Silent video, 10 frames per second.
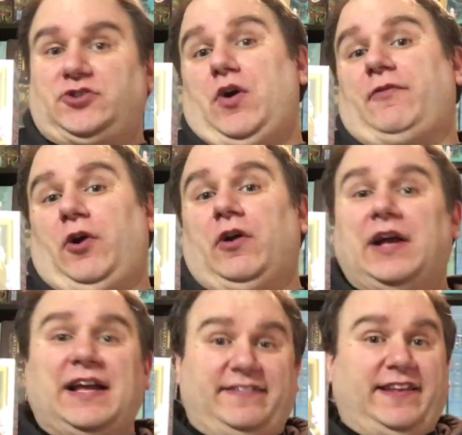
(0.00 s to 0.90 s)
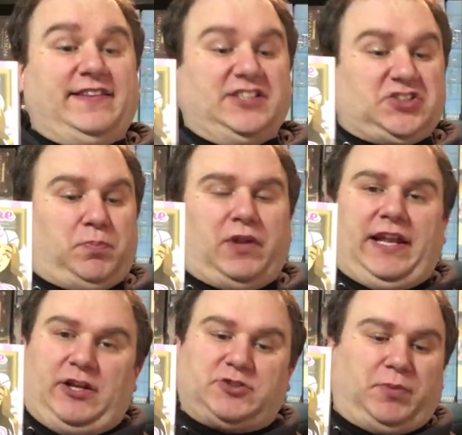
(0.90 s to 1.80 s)
So whoever did the
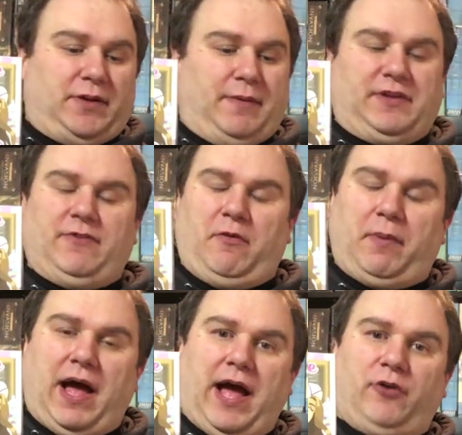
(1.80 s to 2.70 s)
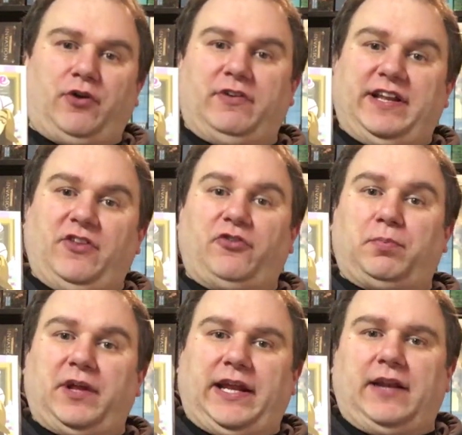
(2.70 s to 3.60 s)
splitting, you split them up in different piles. Whoever did the
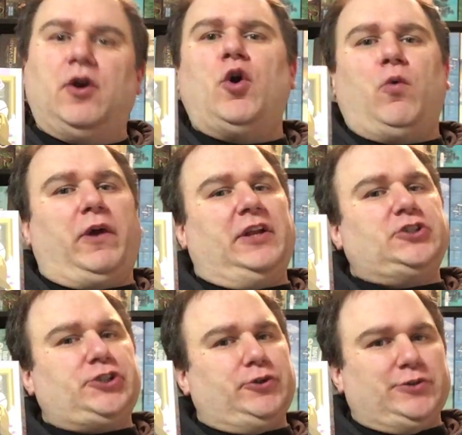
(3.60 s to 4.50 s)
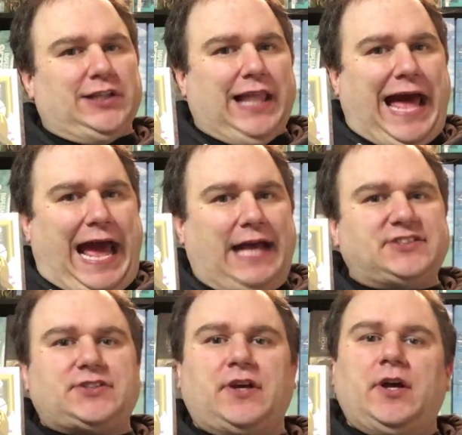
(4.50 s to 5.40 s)
splitting will get to choose
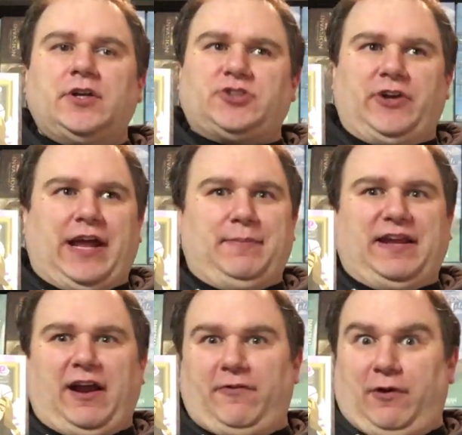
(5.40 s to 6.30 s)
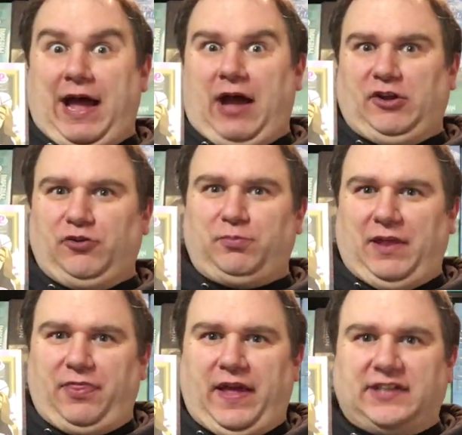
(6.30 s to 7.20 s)
last. So you got to be careful how you
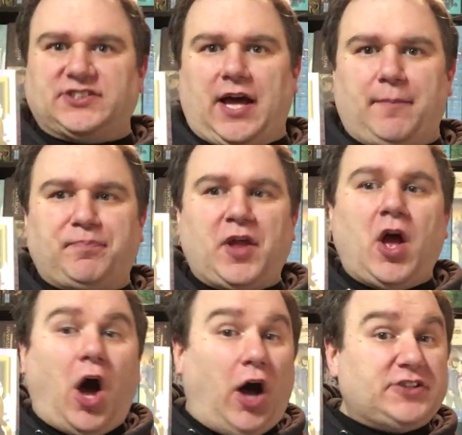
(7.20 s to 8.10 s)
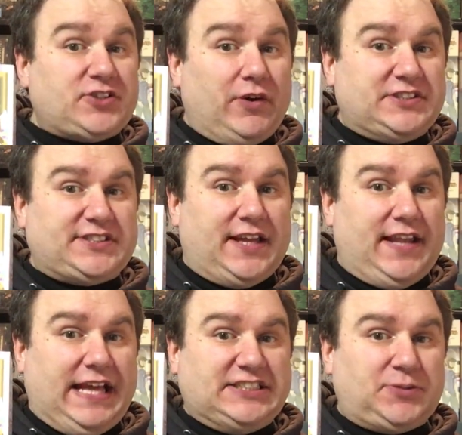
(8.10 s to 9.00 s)
split things up. Also in
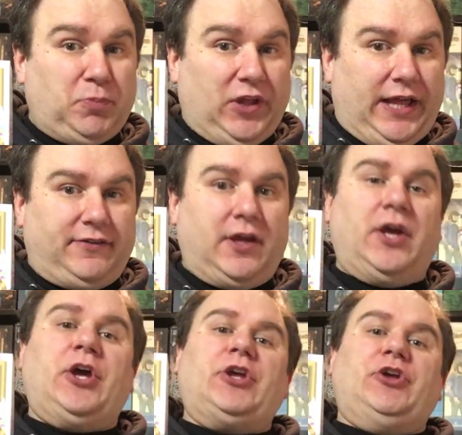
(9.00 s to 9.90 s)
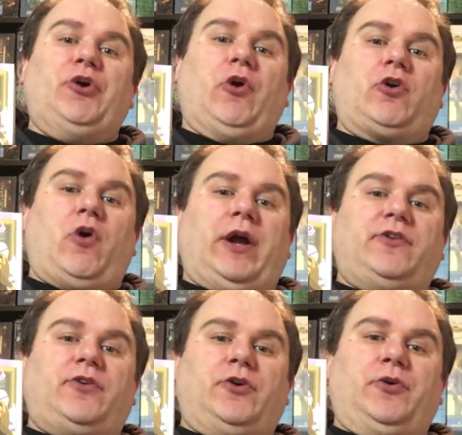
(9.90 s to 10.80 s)
Sunday Split, you're
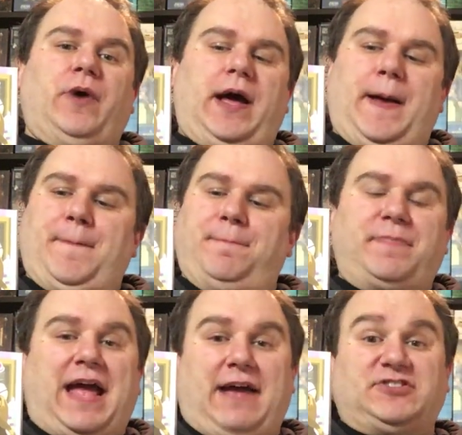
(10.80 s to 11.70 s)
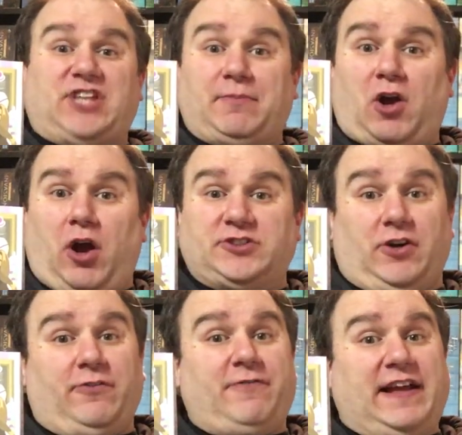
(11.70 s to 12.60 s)
going to have some cards
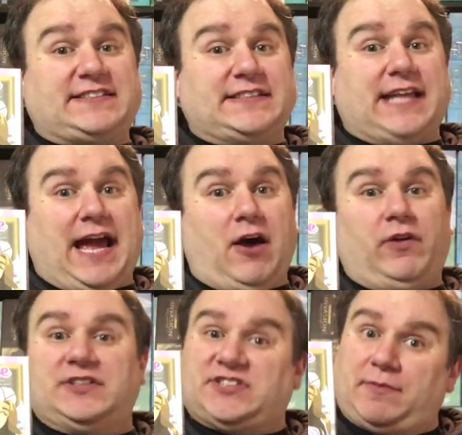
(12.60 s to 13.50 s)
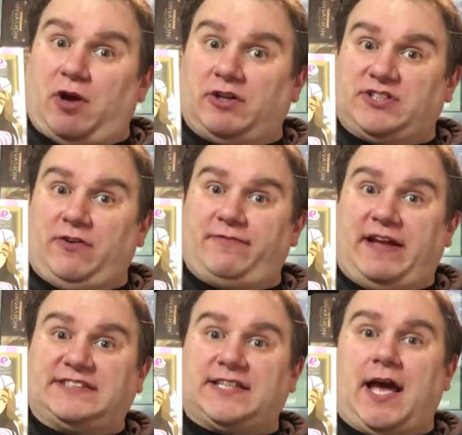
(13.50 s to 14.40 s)
that are face down and some cards that are
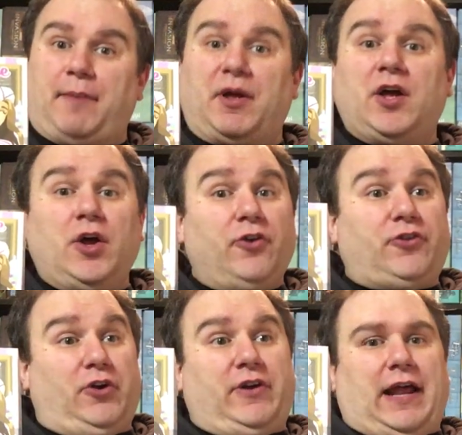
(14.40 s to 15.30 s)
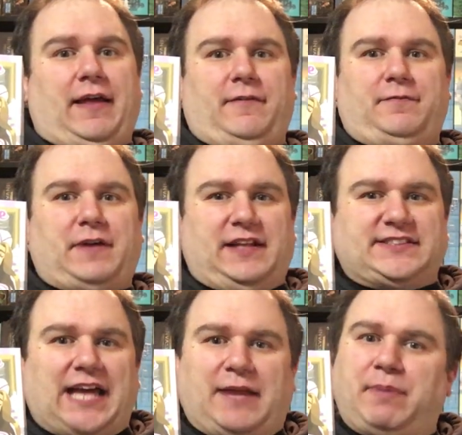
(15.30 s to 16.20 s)
face up. So you got to kind of
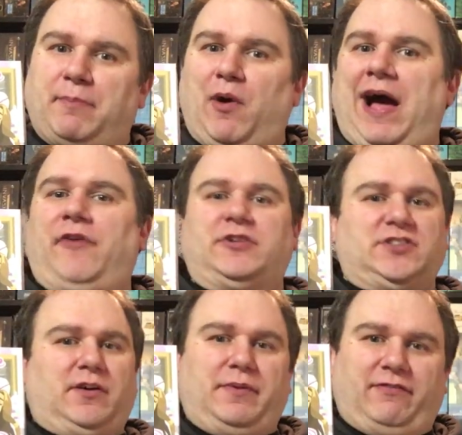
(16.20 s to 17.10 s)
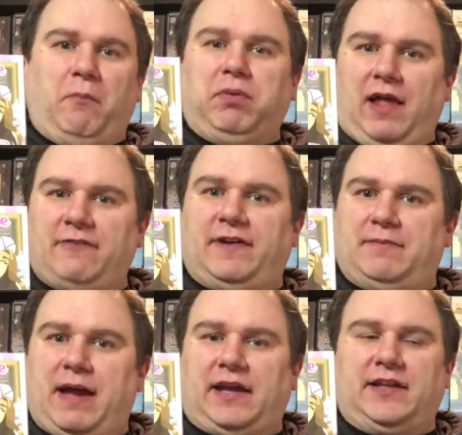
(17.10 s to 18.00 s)
psych people out. There's a little bit of a
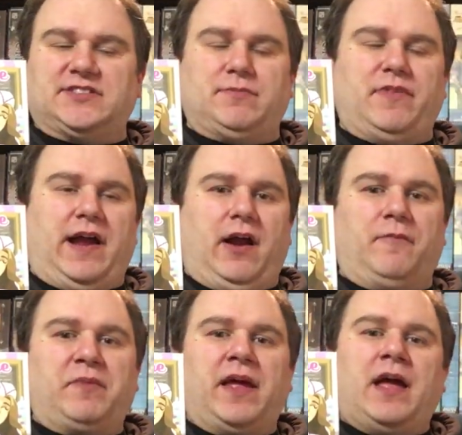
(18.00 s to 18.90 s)
bluffing mechanism there.